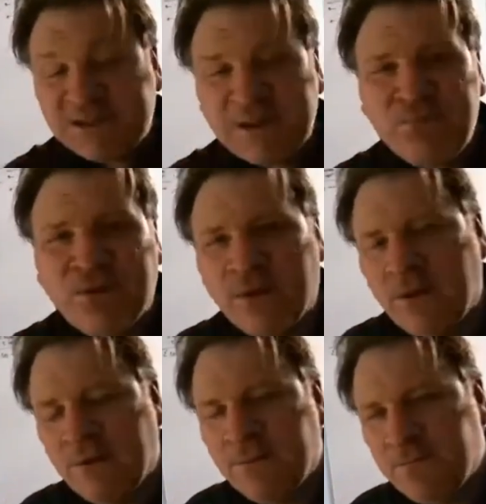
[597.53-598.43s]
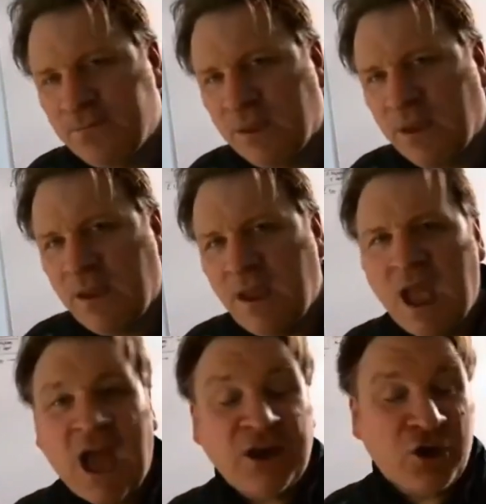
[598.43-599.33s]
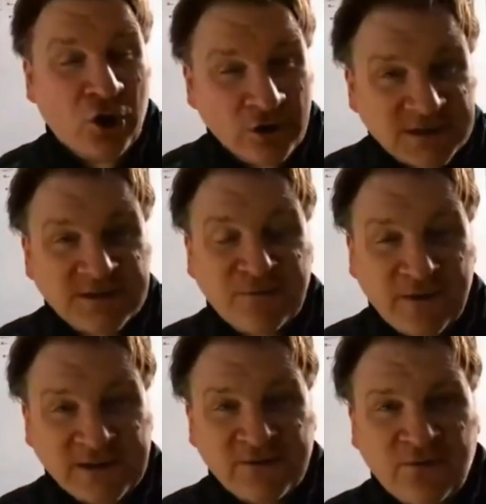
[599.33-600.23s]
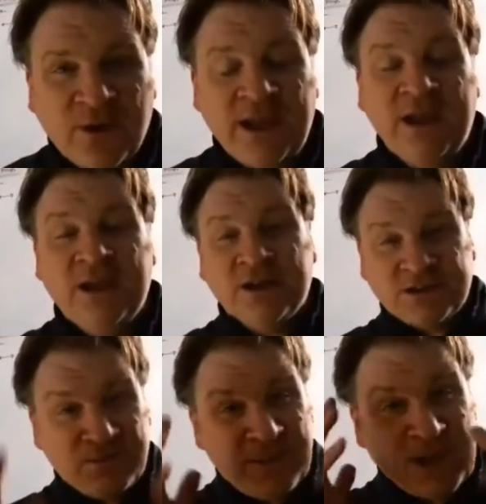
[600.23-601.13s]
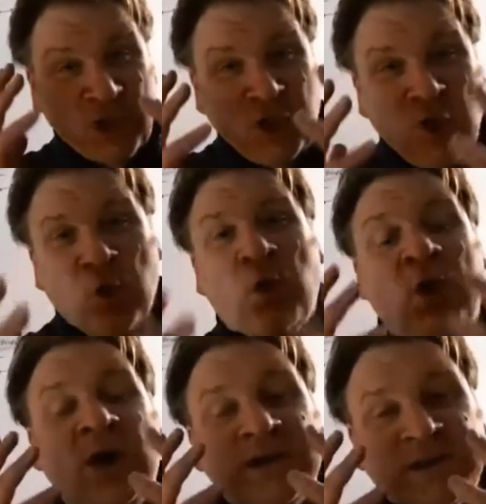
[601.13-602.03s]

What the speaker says: simple and cost-effective way to make your